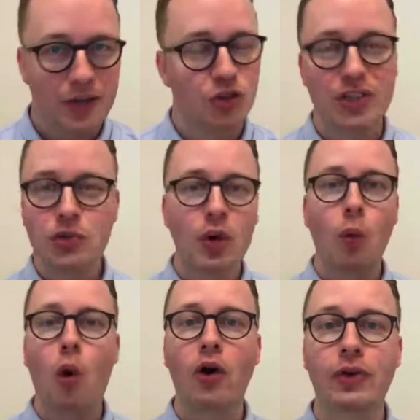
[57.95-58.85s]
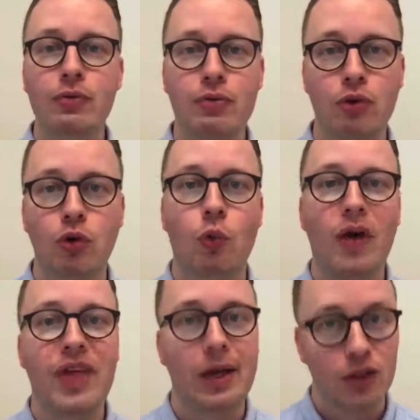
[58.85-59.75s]
And so I just want to walk you through
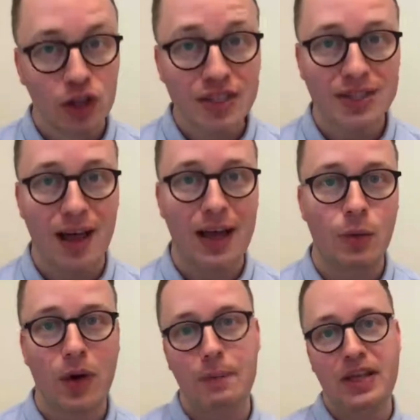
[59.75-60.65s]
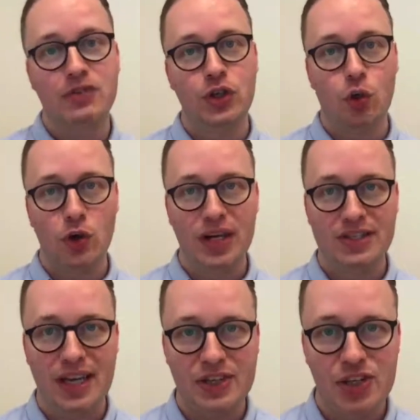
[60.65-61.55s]
what that looks like and what it means for your
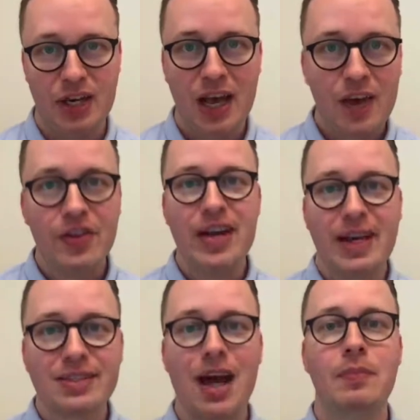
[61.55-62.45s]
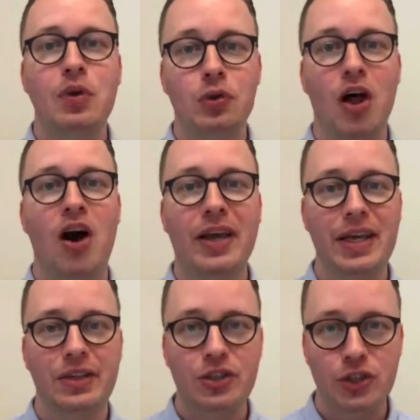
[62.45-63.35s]
organization the next time you log
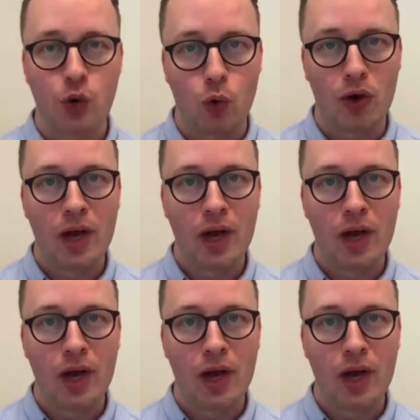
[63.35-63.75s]
into your